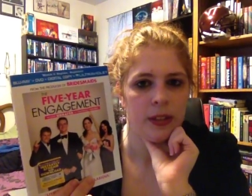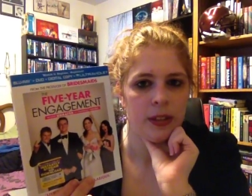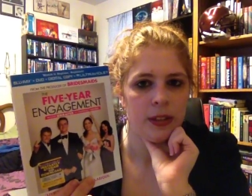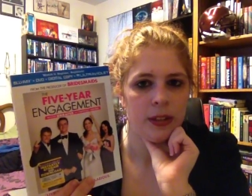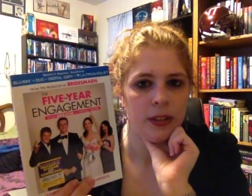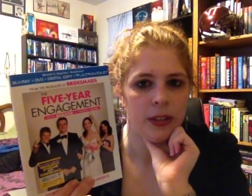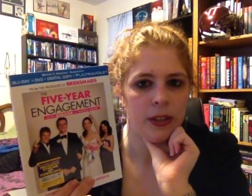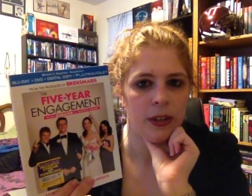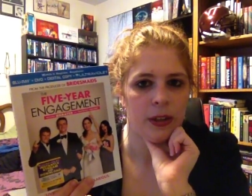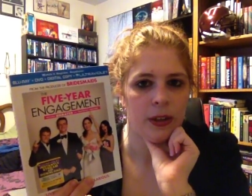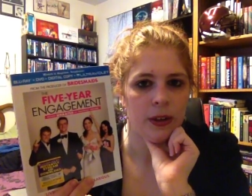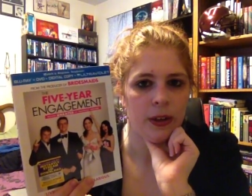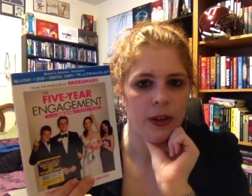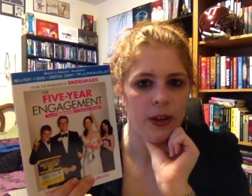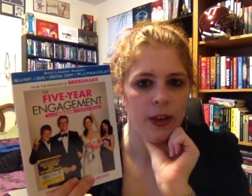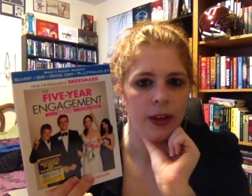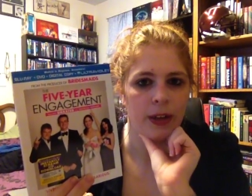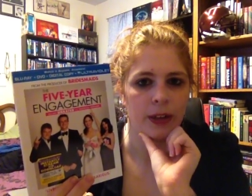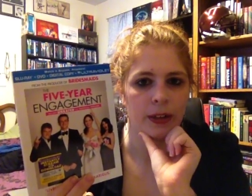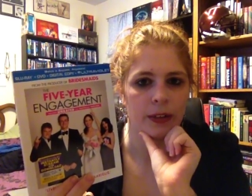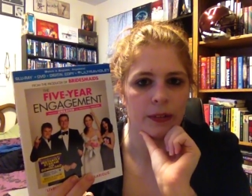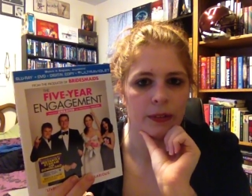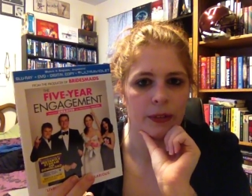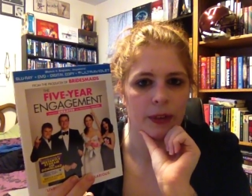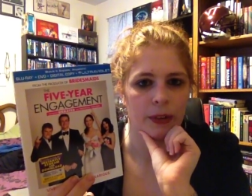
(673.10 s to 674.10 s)
you know,
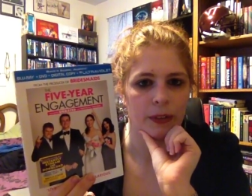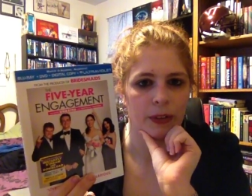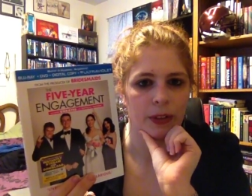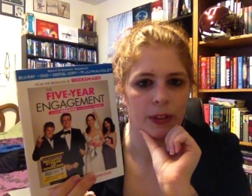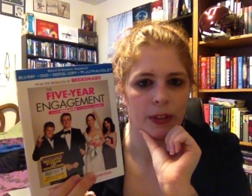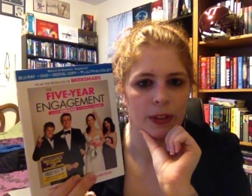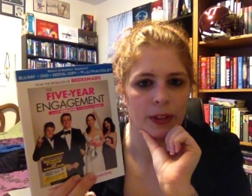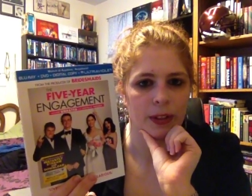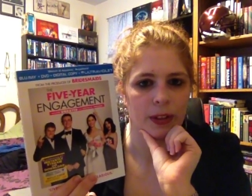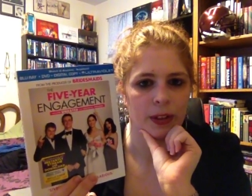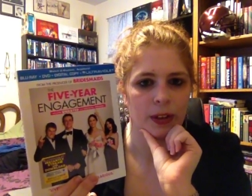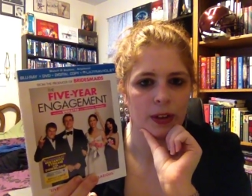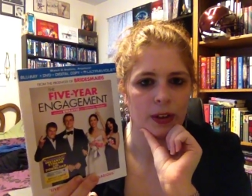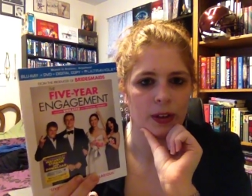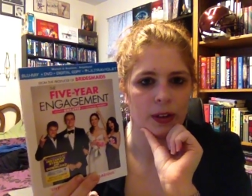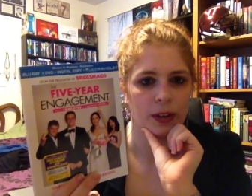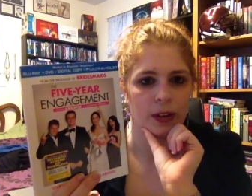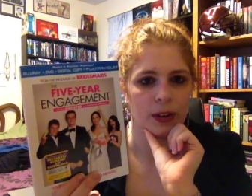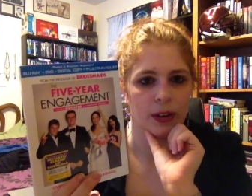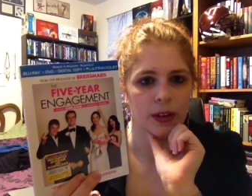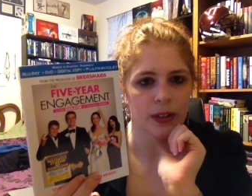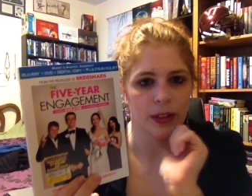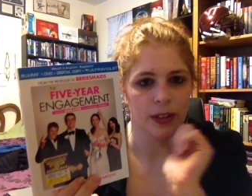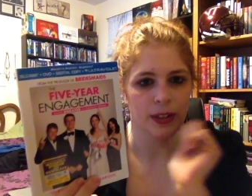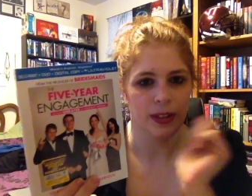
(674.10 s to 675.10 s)
kind of everything that
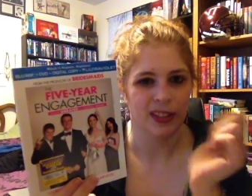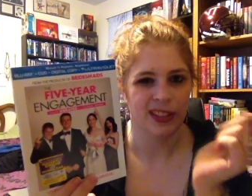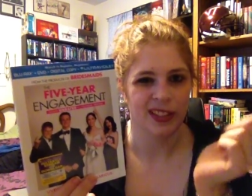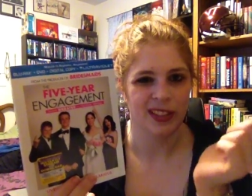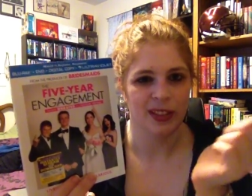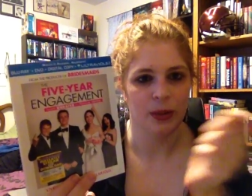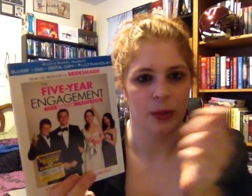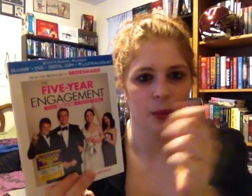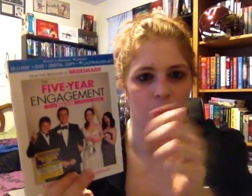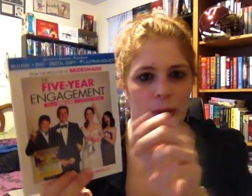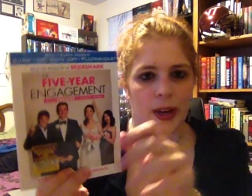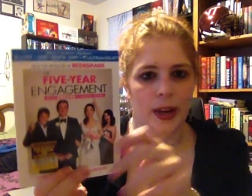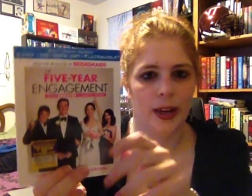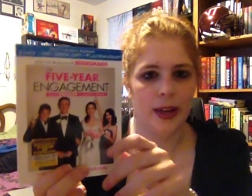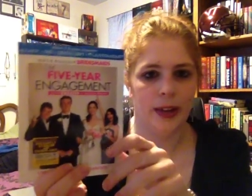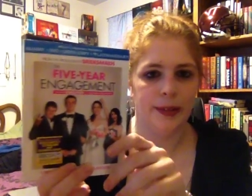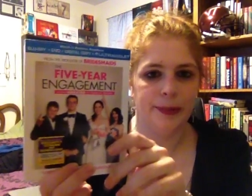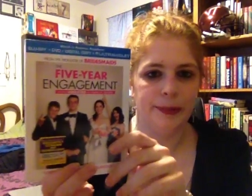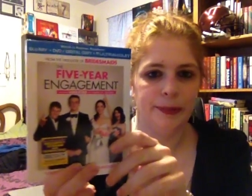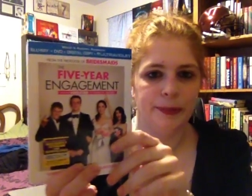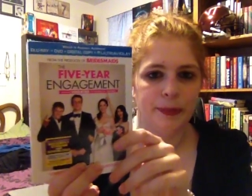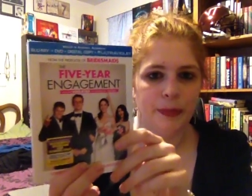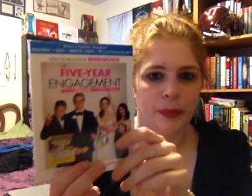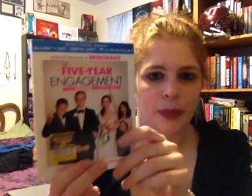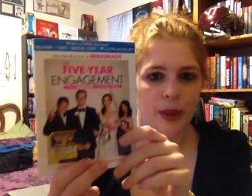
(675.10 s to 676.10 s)
all gets in the way
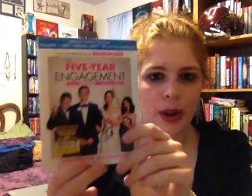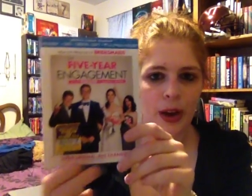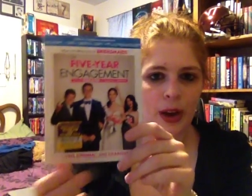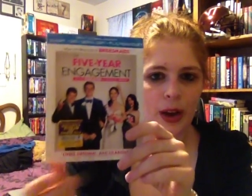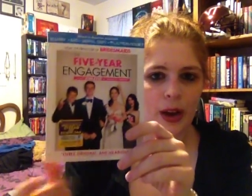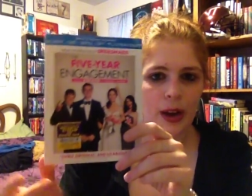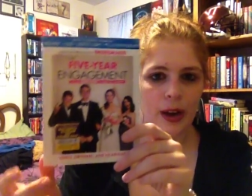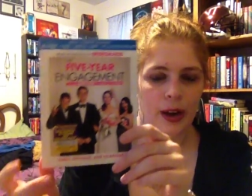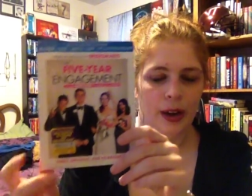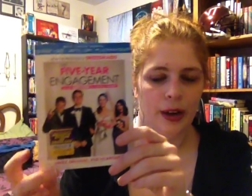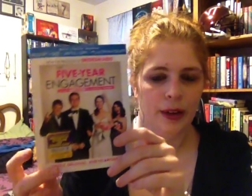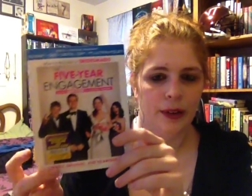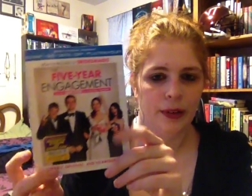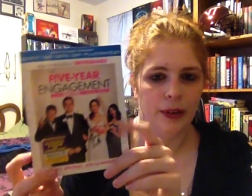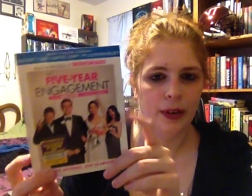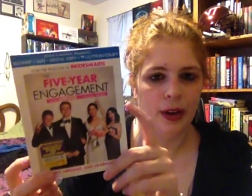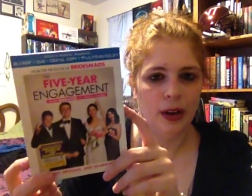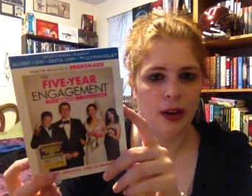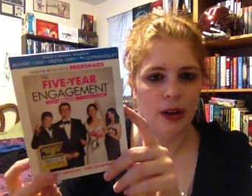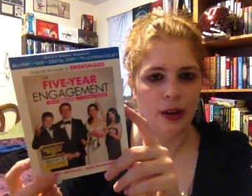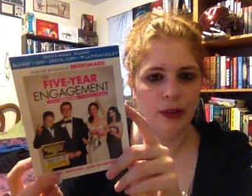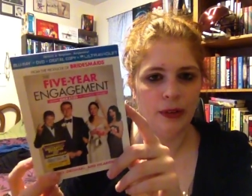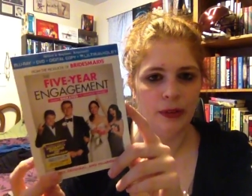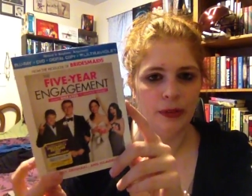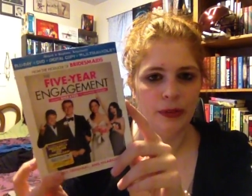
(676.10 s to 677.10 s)
uh,
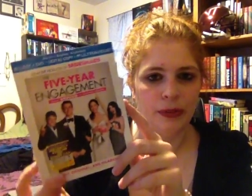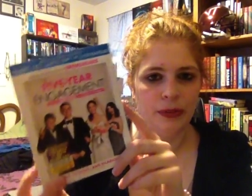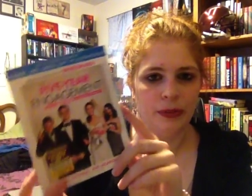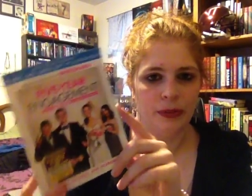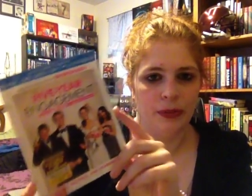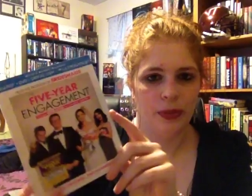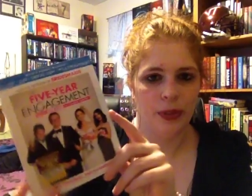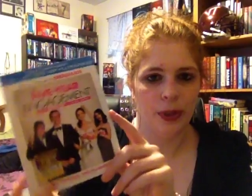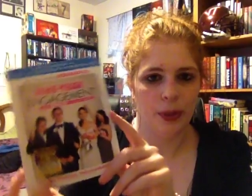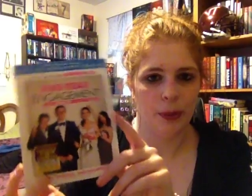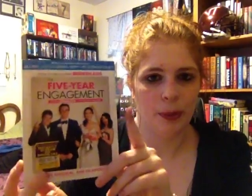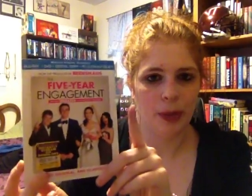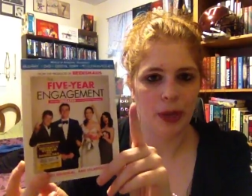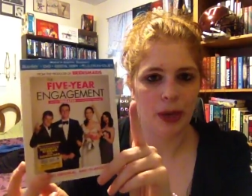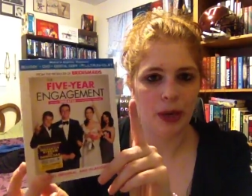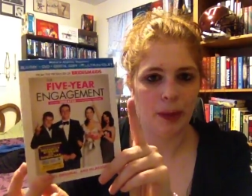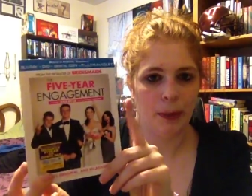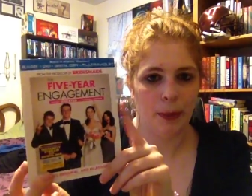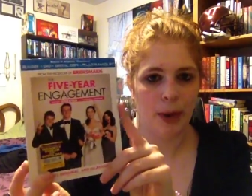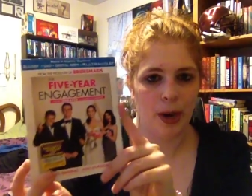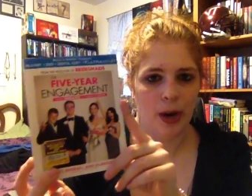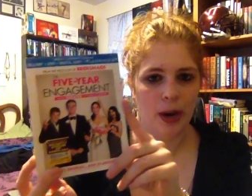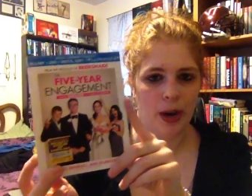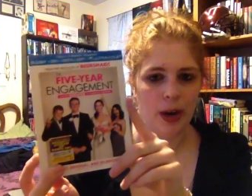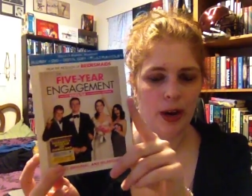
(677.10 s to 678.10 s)
of them getting
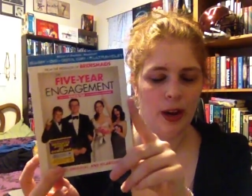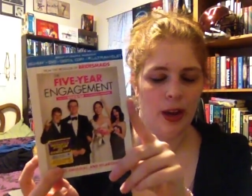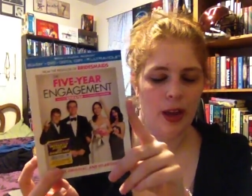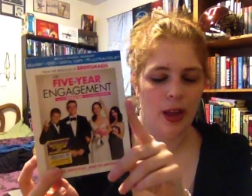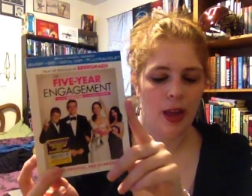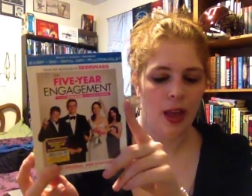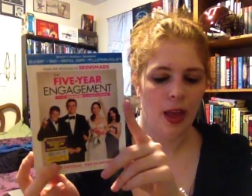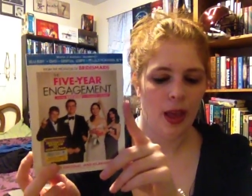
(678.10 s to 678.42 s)
married.